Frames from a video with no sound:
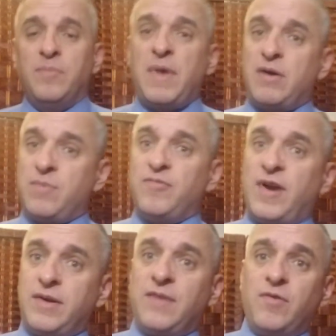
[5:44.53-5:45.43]
Malcolm
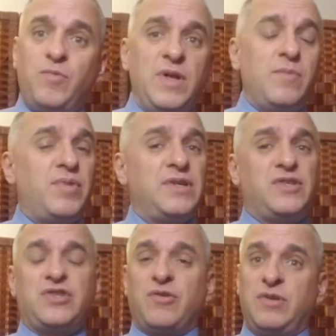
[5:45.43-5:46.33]
Brown every week, but
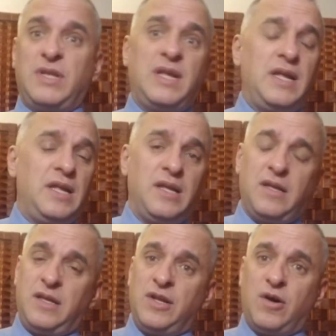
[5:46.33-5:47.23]
it's certainly,
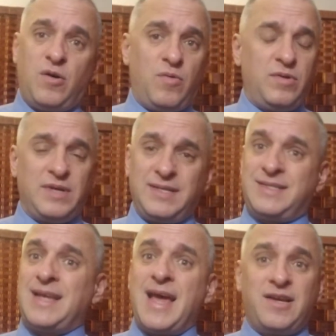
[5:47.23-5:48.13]
a
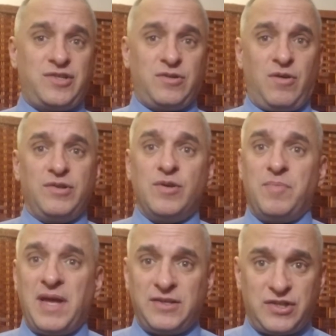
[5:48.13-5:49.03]
stash on your
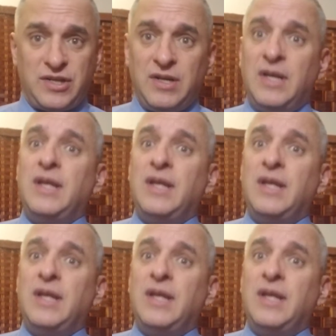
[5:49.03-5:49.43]
bench,